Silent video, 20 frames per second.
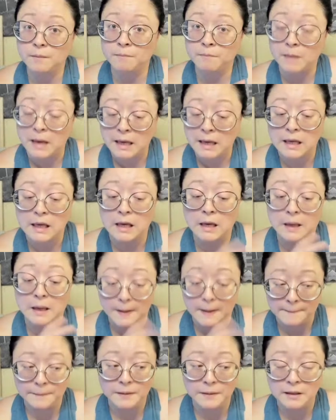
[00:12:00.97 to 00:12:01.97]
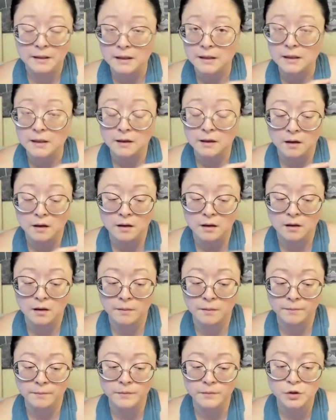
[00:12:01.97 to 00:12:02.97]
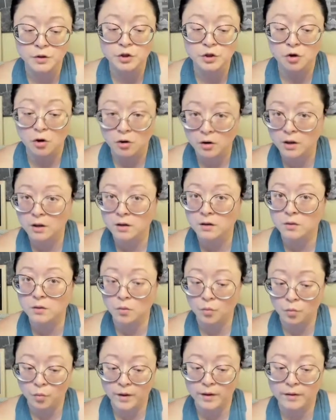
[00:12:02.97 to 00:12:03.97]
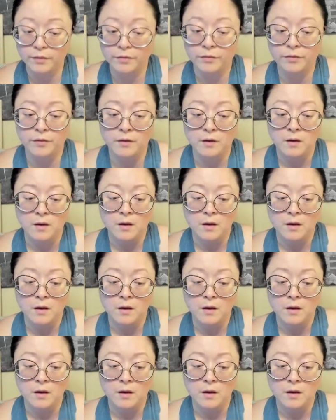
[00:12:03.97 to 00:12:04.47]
making company started with